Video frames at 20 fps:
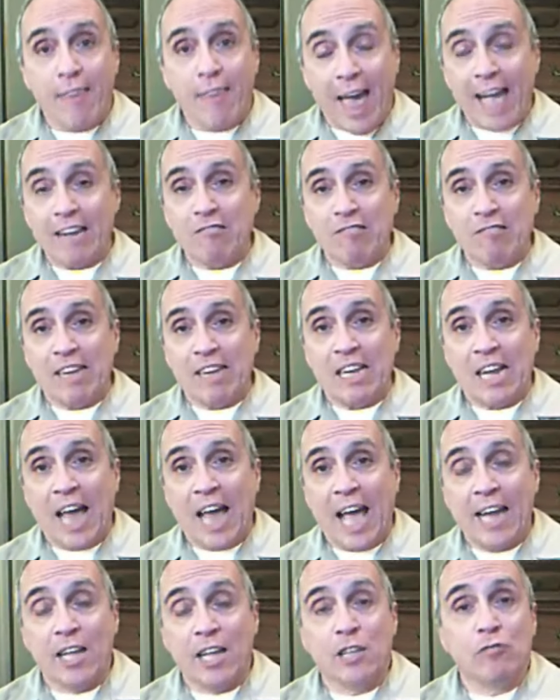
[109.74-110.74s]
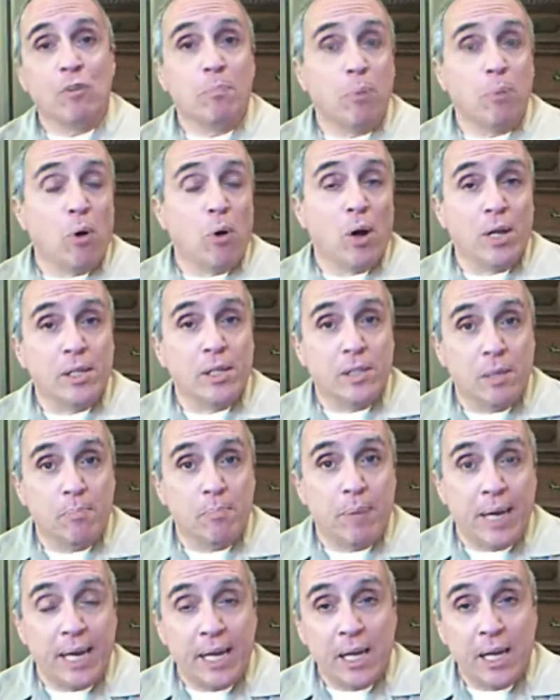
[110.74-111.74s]
That green light is reported
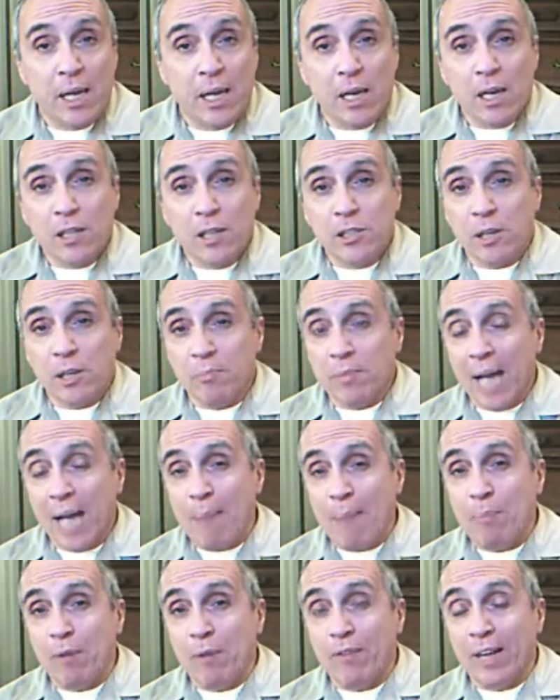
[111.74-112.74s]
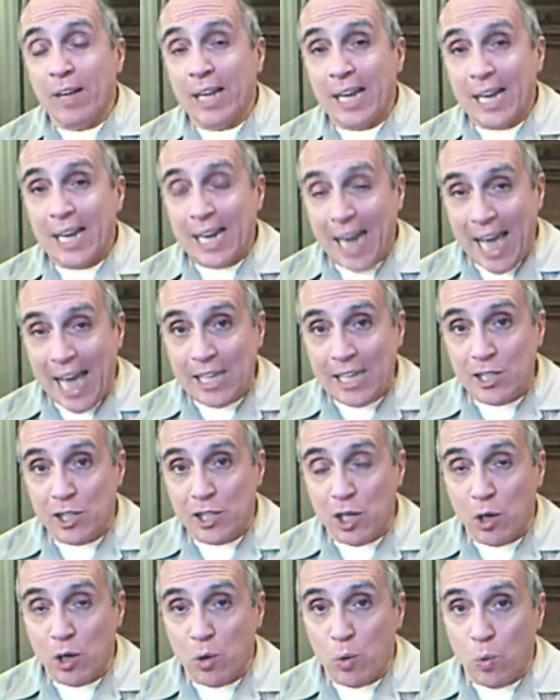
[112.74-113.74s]
to be some type of a
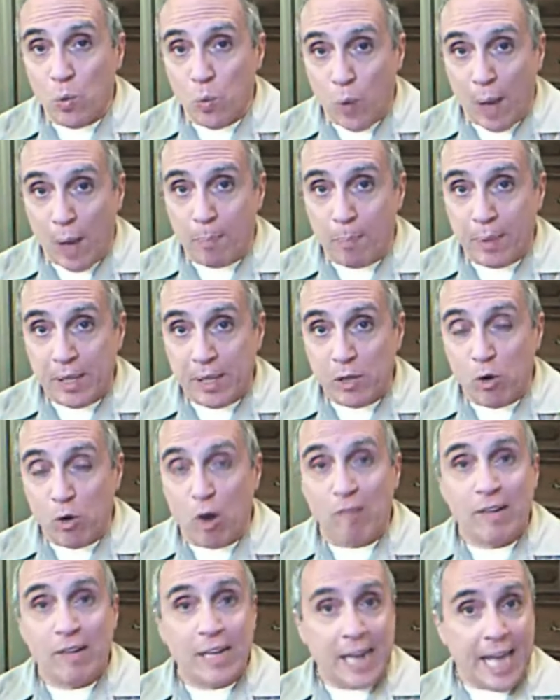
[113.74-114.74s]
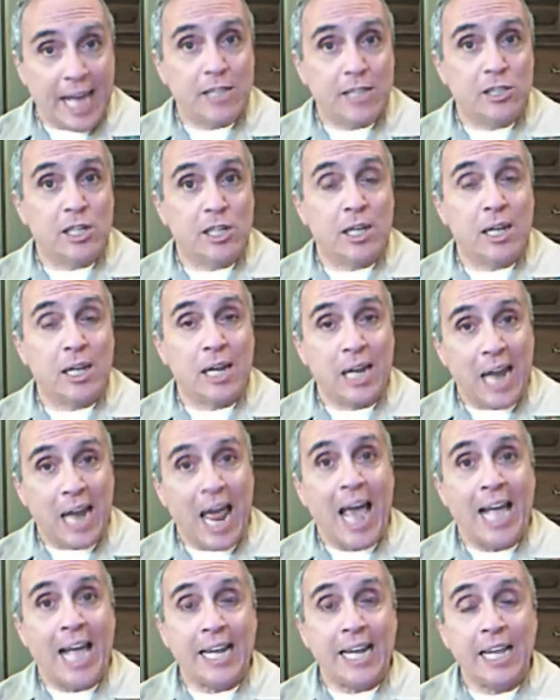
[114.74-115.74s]
laser weapon or a laser
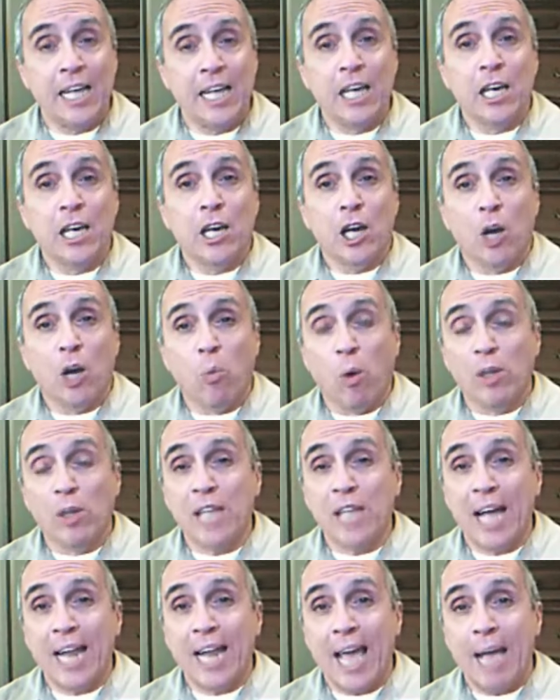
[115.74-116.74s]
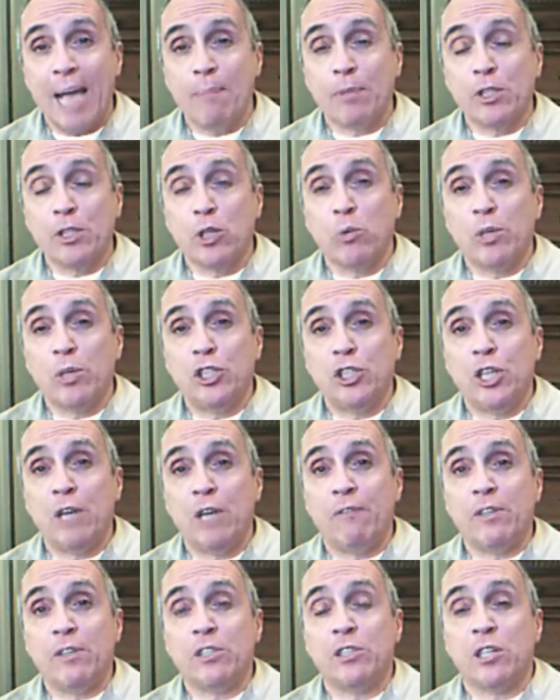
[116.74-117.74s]
light. It was not able to
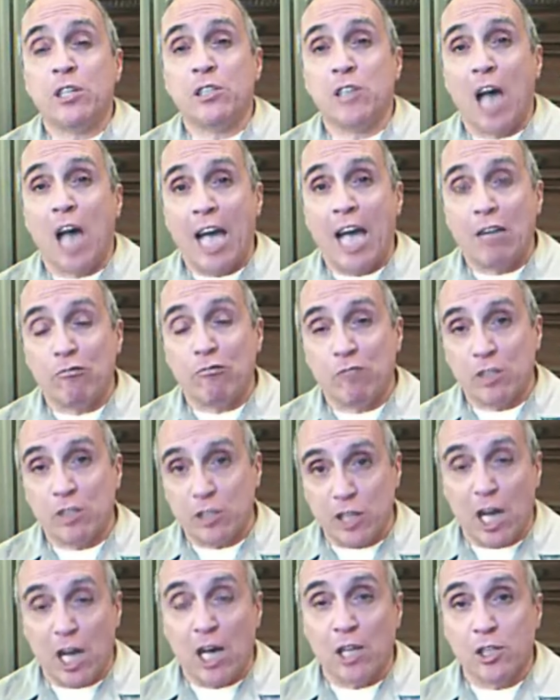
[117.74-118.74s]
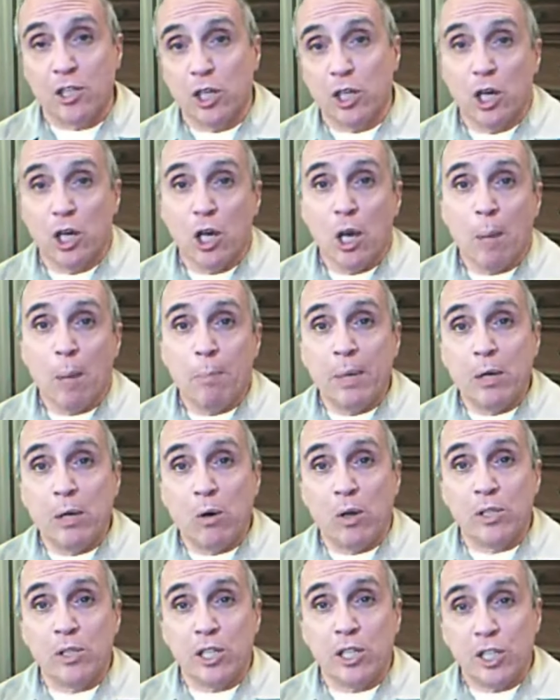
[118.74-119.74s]
achieve its desired results
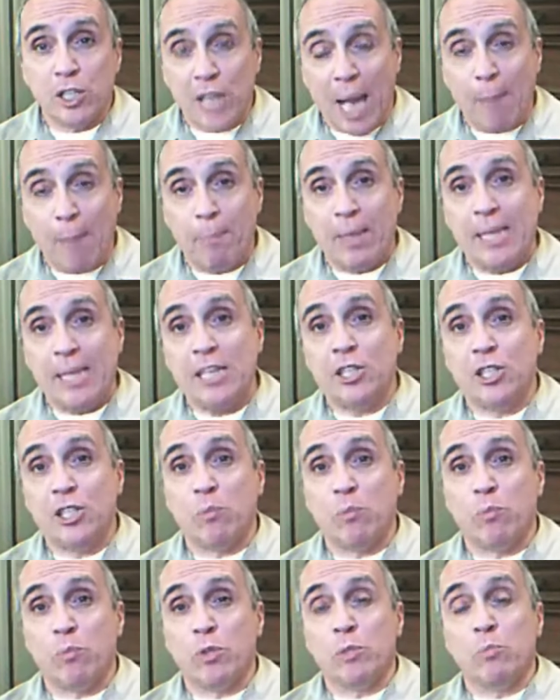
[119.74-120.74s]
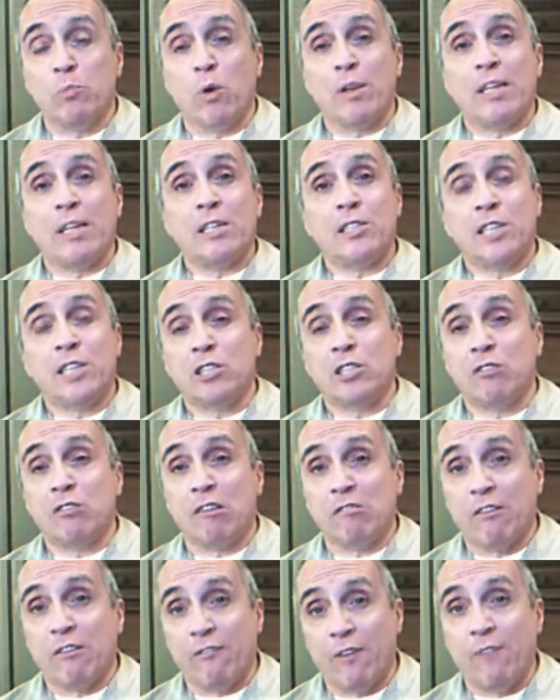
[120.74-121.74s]
because the Japanese ship was more than
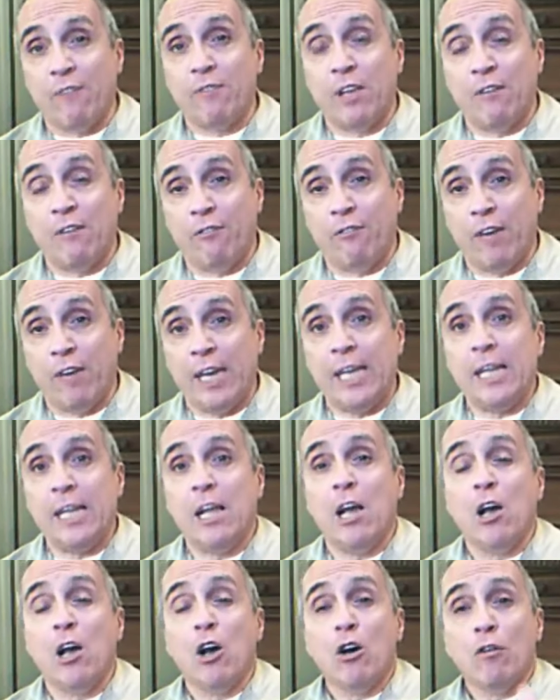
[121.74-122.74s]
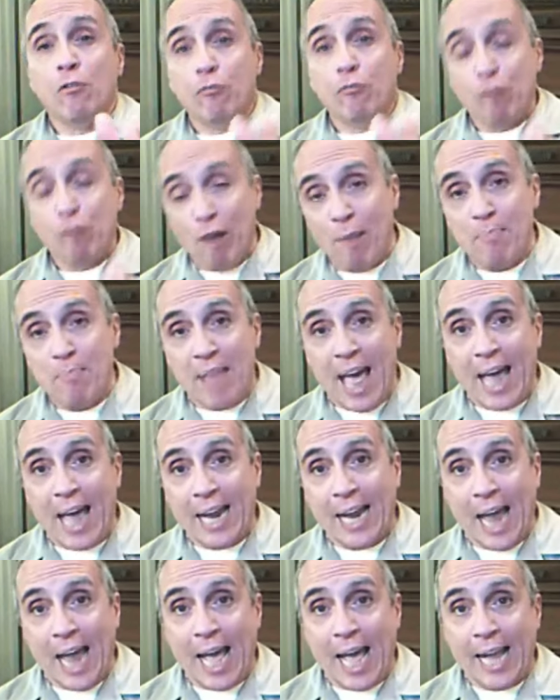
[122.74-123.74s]
650 feet from
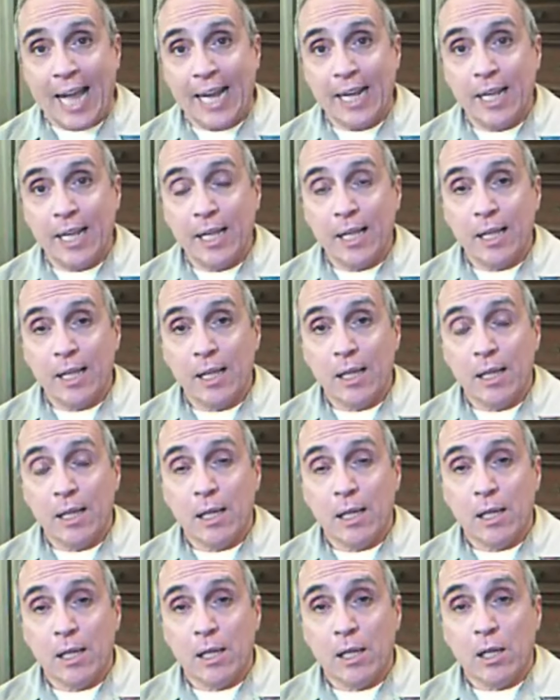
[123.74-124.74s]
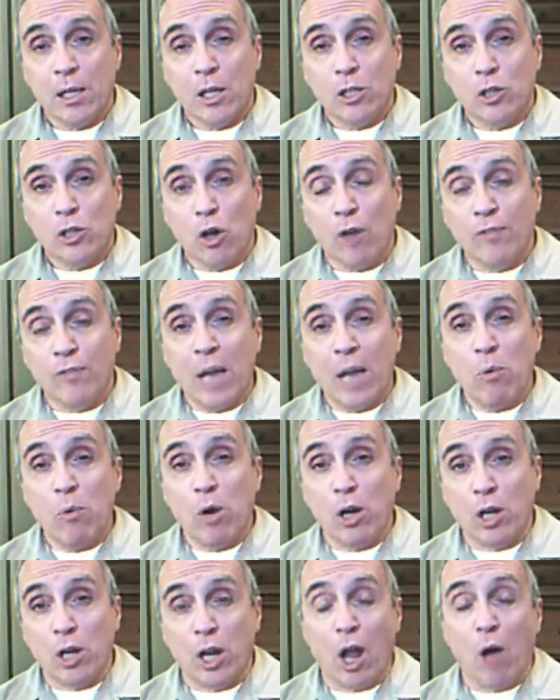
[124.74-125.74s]
that light. So if they
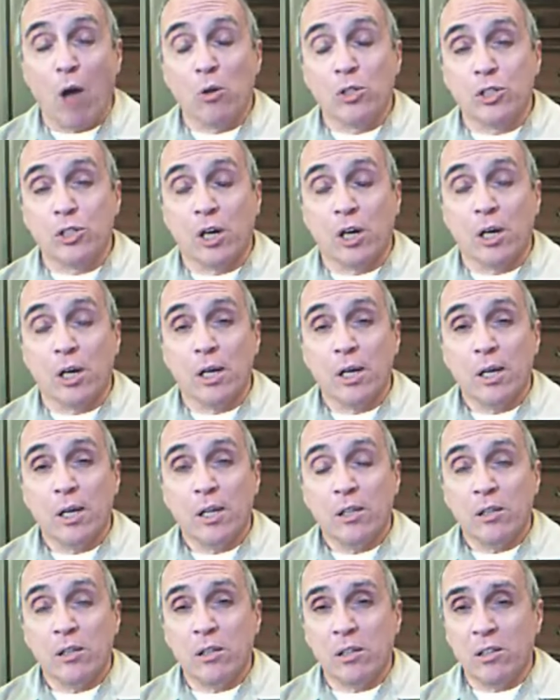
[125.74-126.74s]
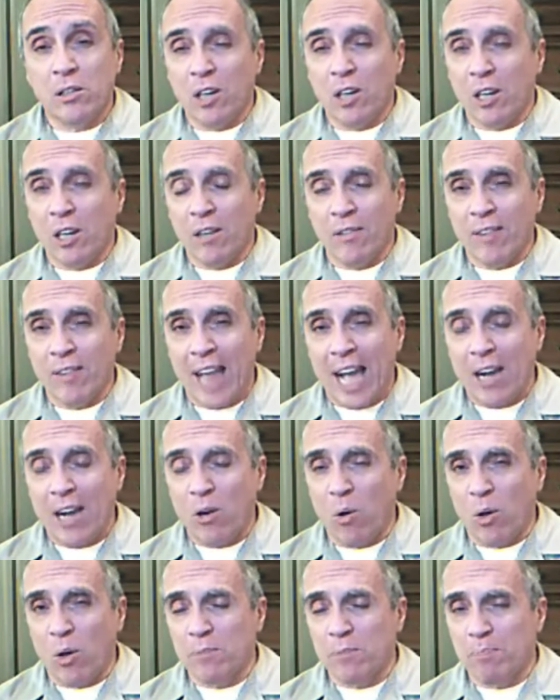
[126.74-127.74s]
were closer, could it have
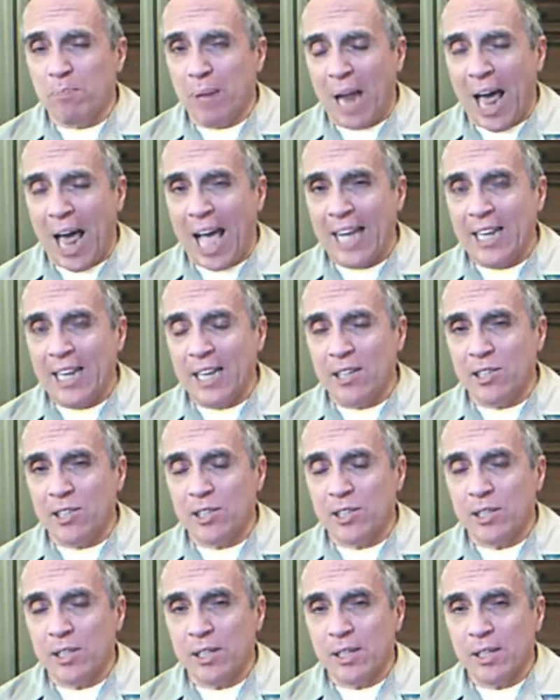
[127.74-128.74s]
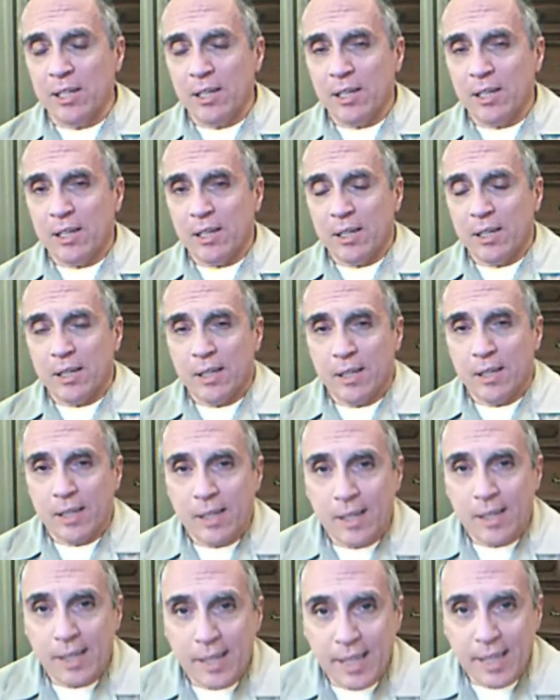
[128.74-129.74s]
not caused blindness?
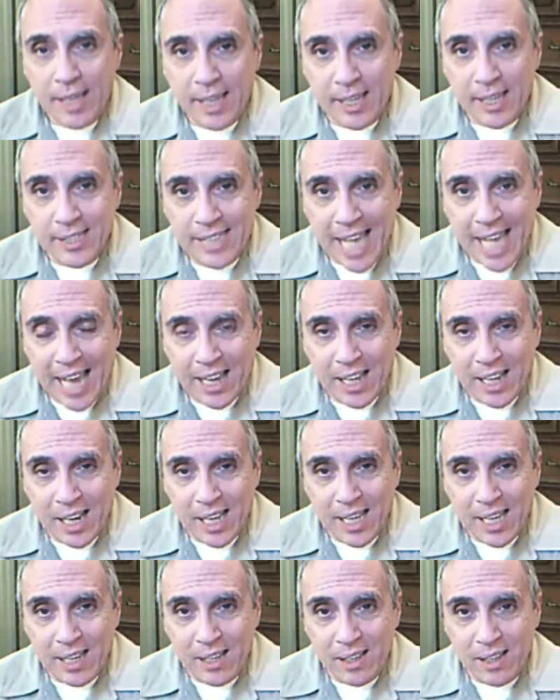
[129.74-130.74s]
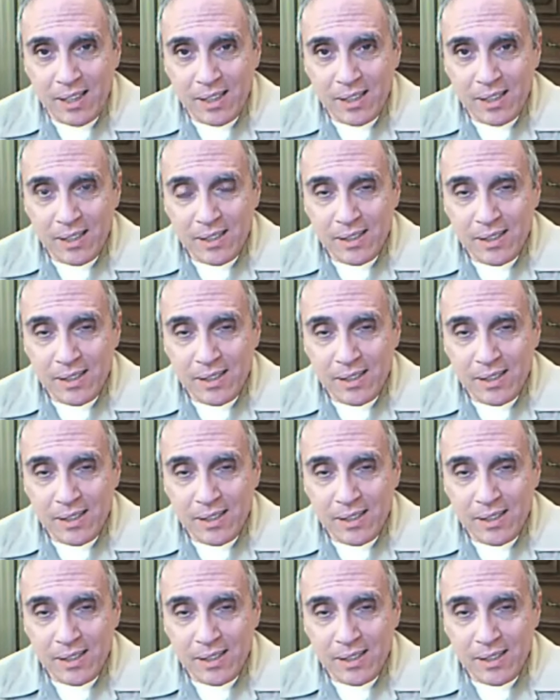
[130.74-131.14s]
Is that illegal?